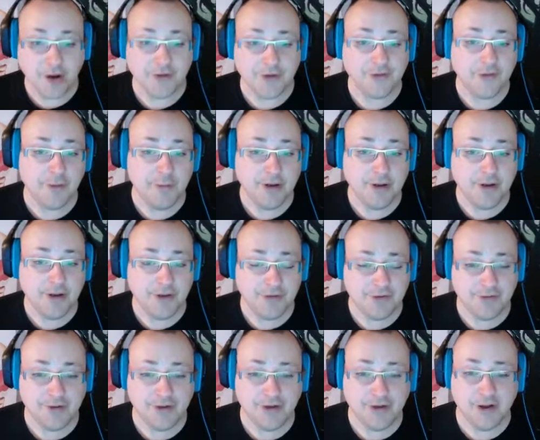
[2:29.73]
so let me get
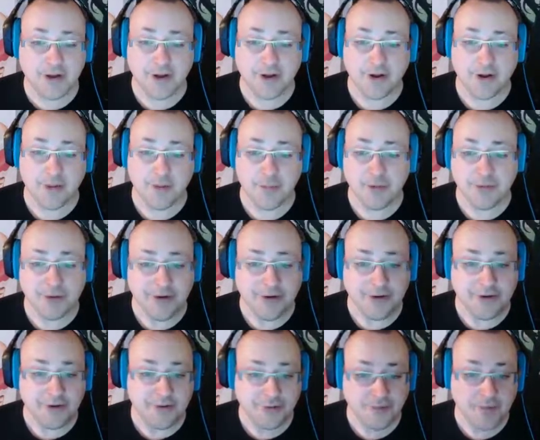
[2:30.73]
into the
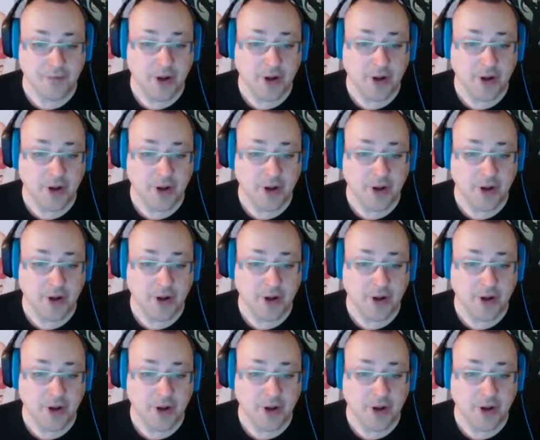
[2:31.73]
abilities.